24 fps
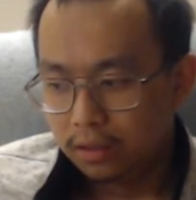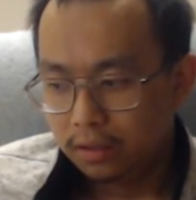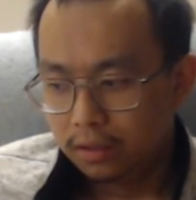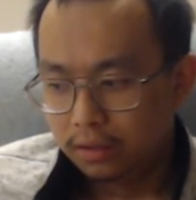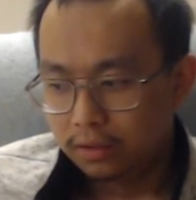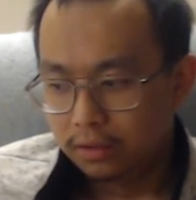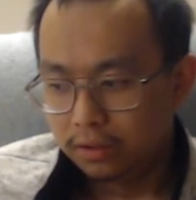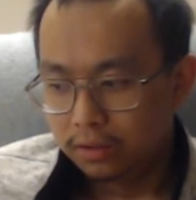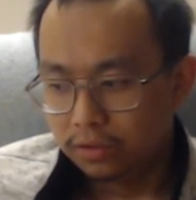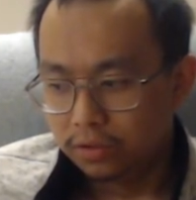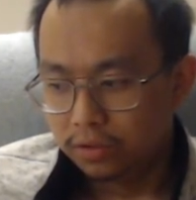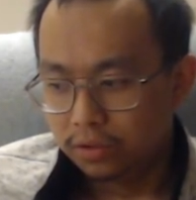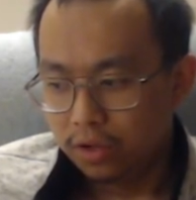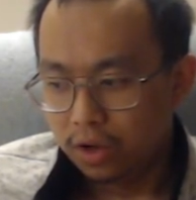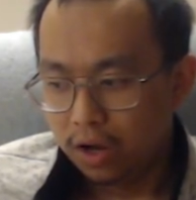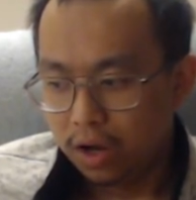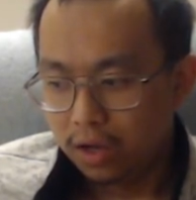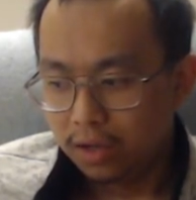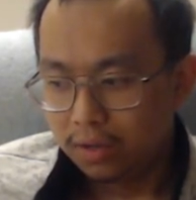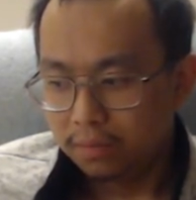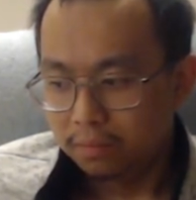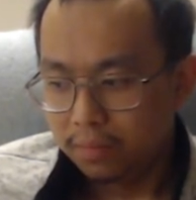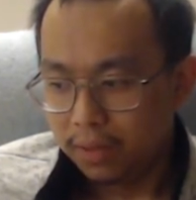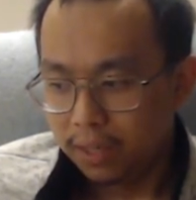does
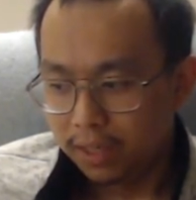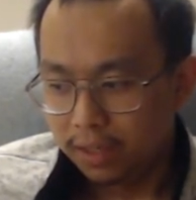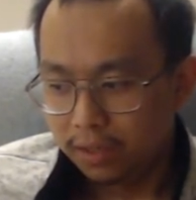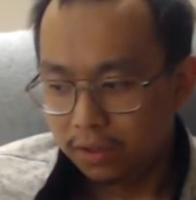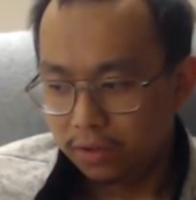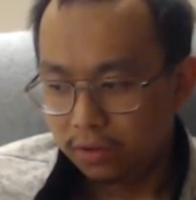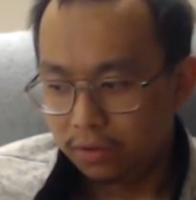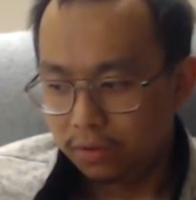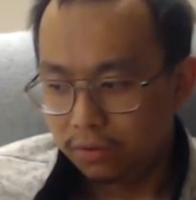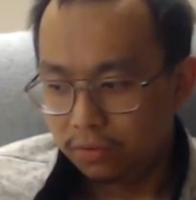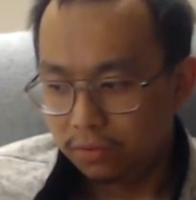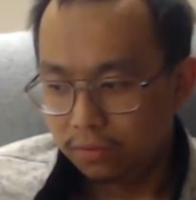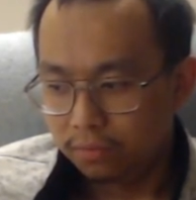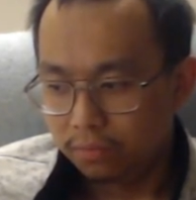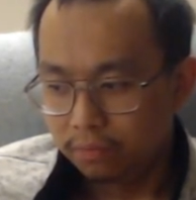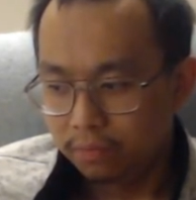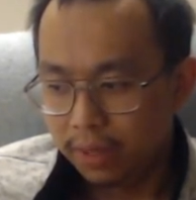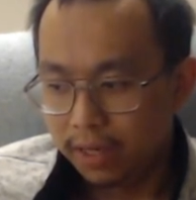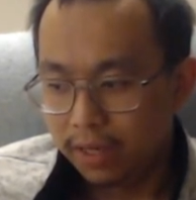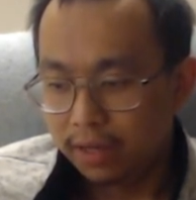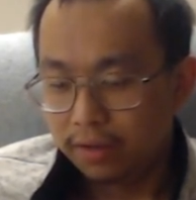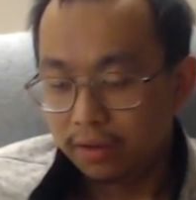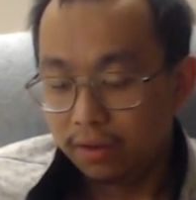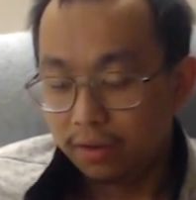not make
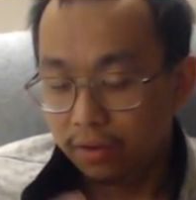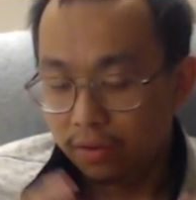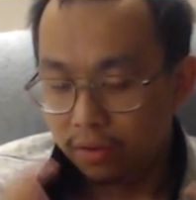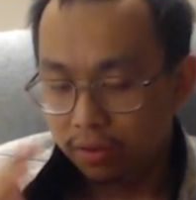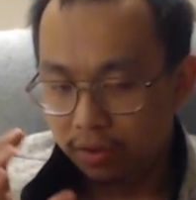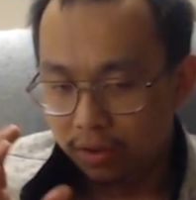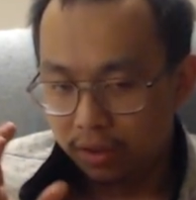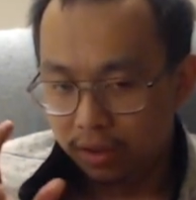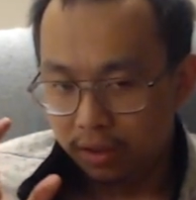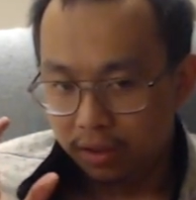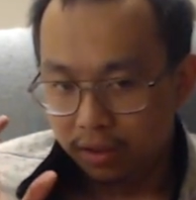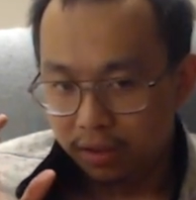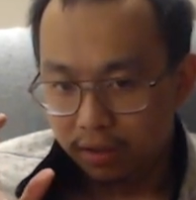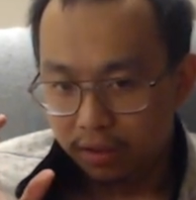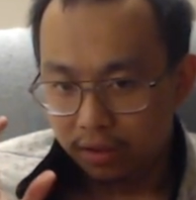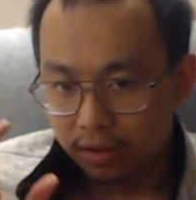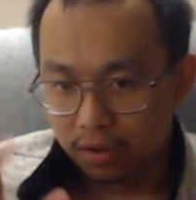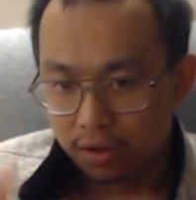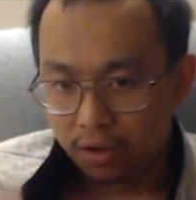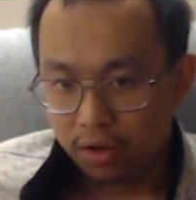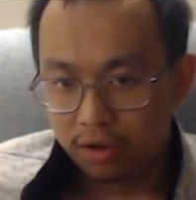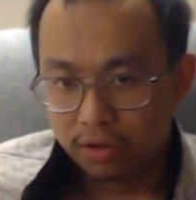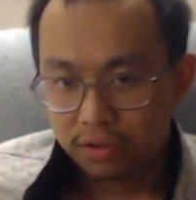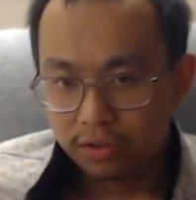the
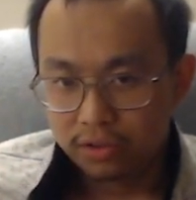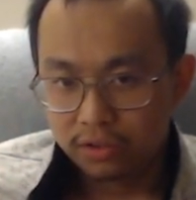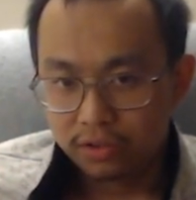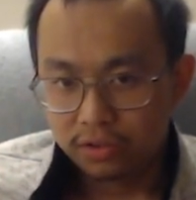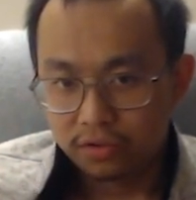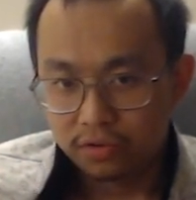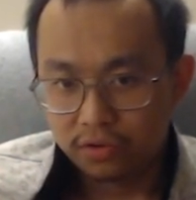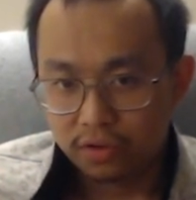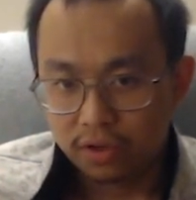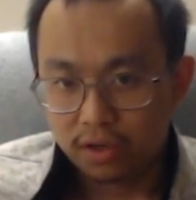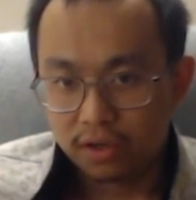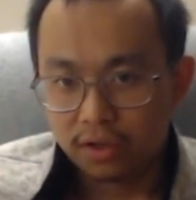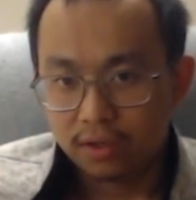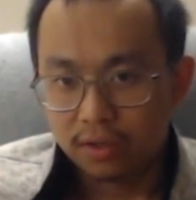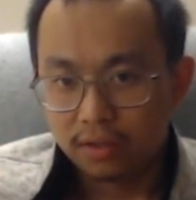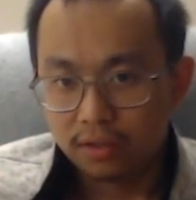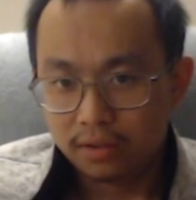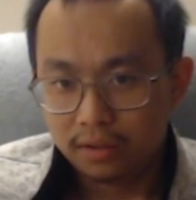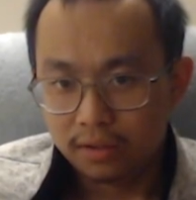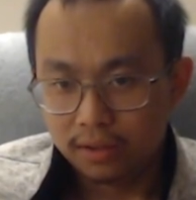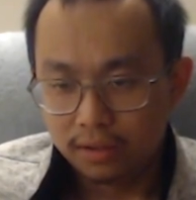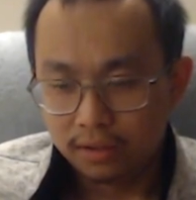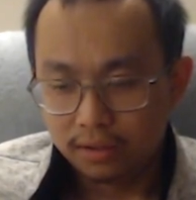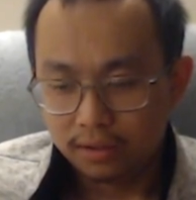conscious thought
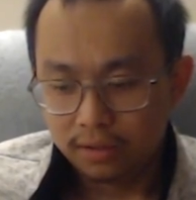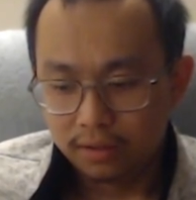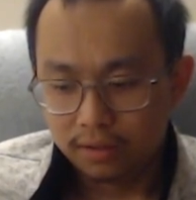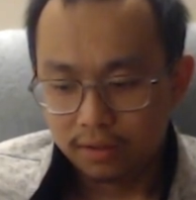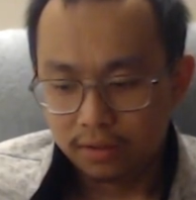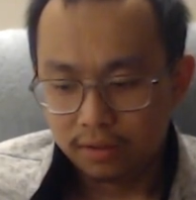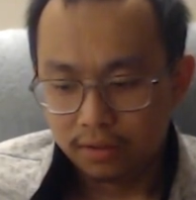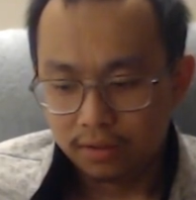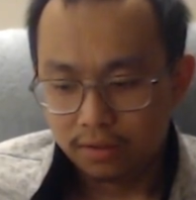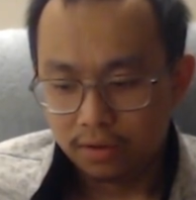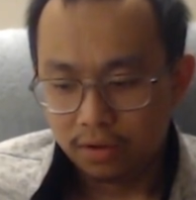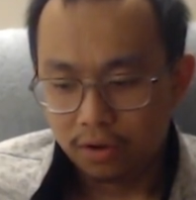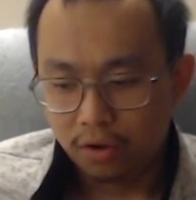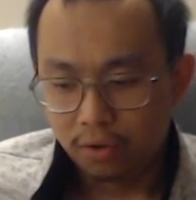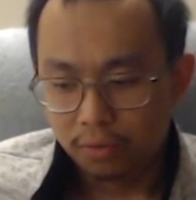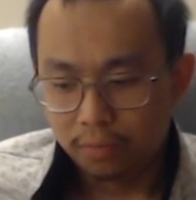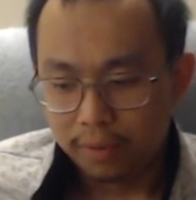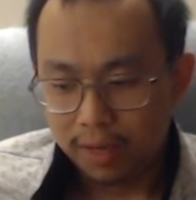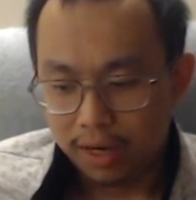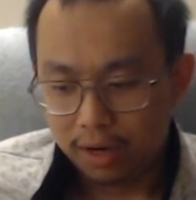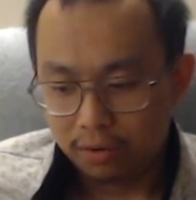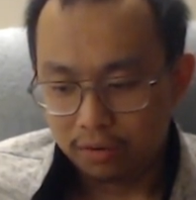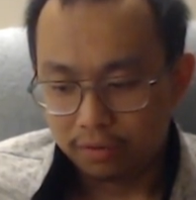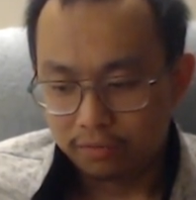all
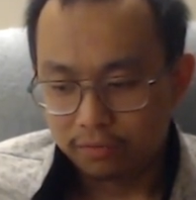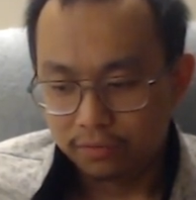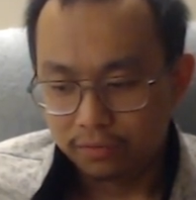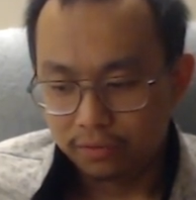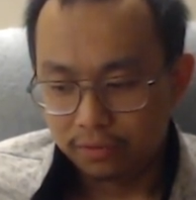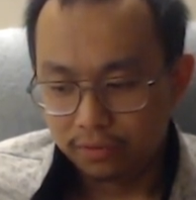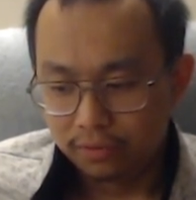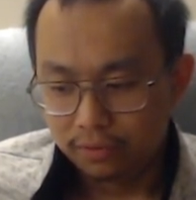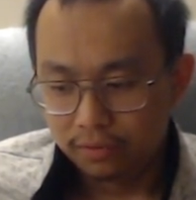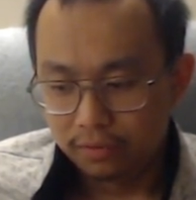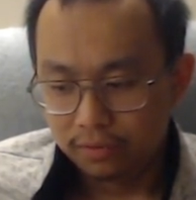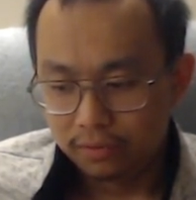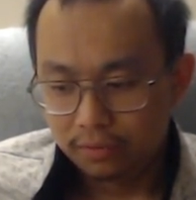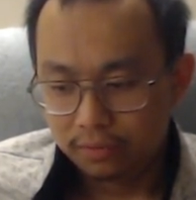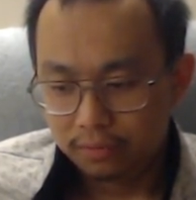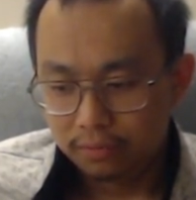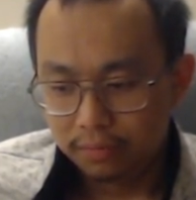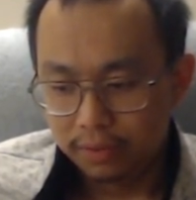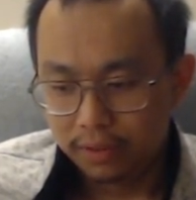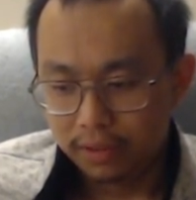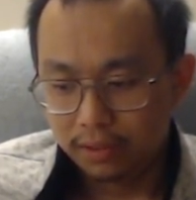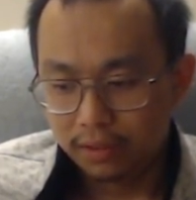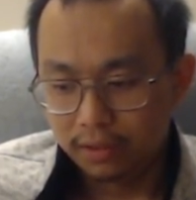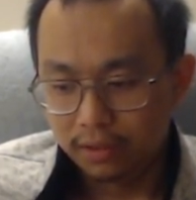powerful,
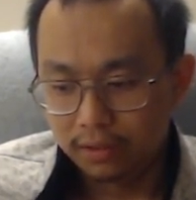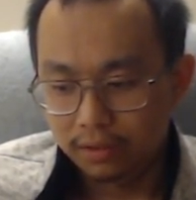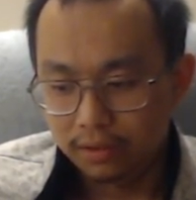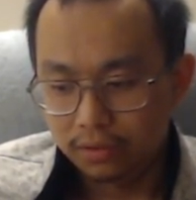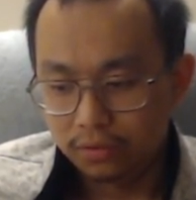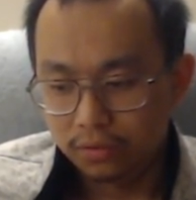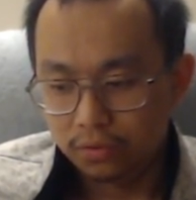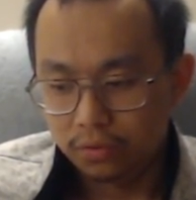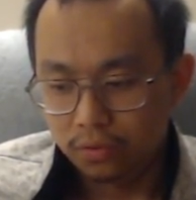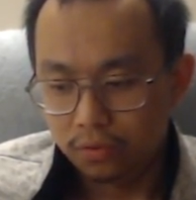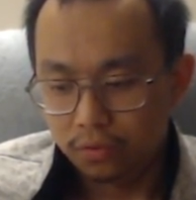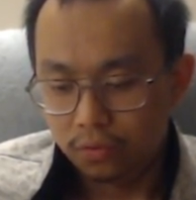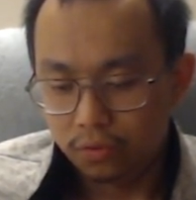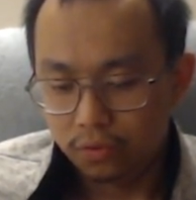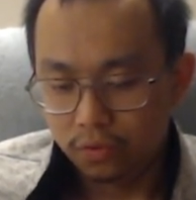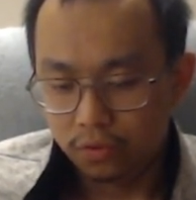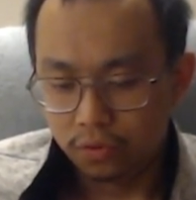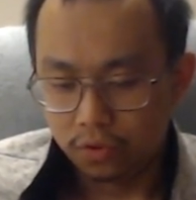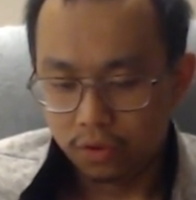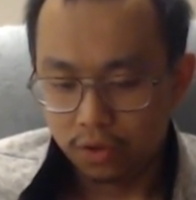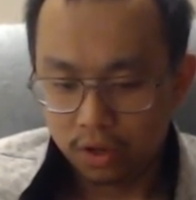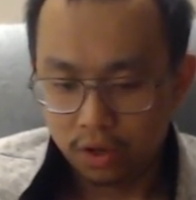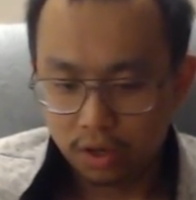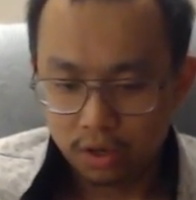because your
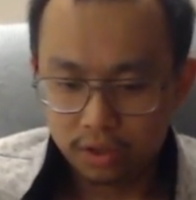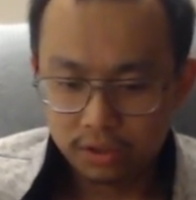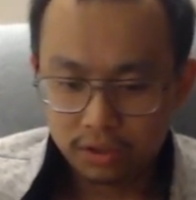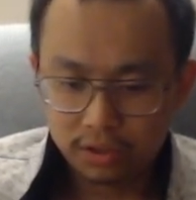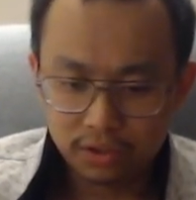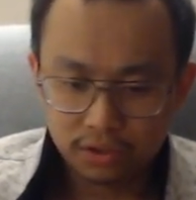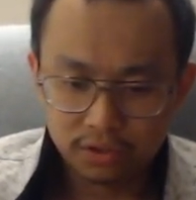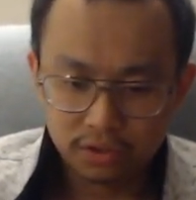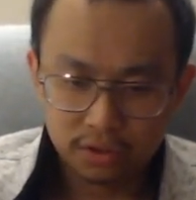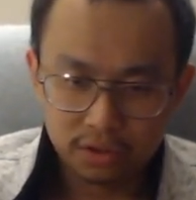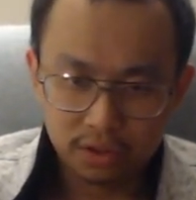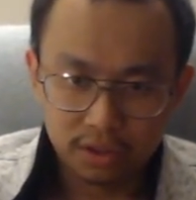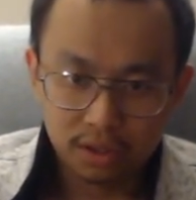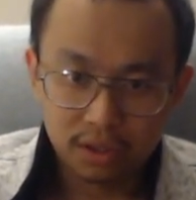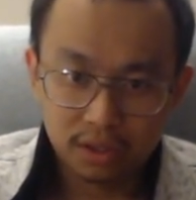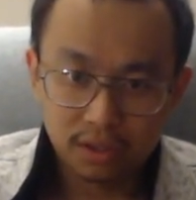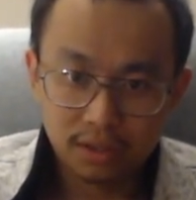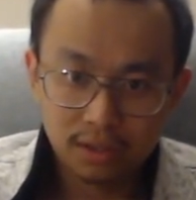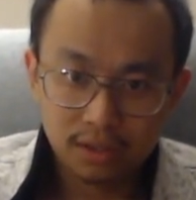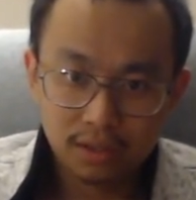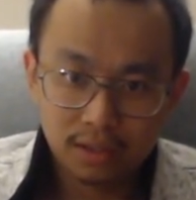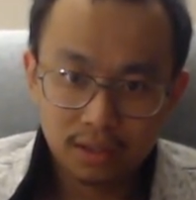conscious thought